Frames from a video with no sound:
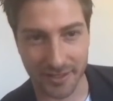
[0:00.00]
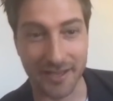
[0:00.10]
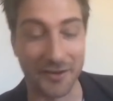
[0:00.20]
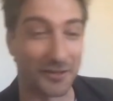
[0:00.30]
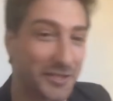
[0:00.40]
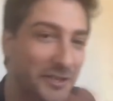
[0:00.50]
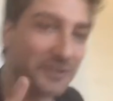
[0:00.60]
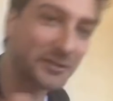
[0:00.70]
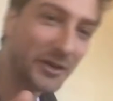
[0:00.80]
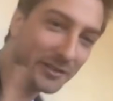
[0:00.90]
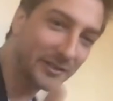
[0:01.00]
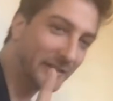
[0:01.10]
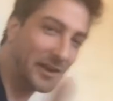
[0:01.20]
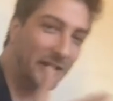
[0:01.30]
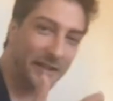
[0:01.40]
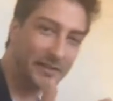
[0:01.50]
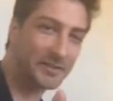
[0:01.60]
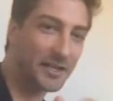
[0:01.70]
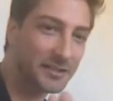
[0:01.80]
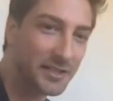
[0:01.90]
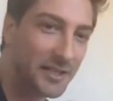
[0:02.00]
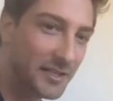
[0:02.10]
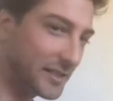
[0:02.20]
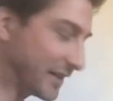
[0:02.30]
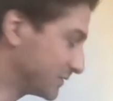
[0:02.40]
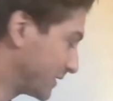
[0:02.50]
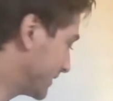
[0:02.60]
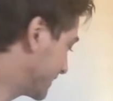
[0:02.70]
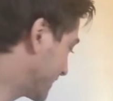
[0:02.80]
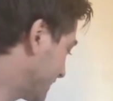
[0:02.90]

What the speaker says: Yeah. So go like this, guys. That's right. You go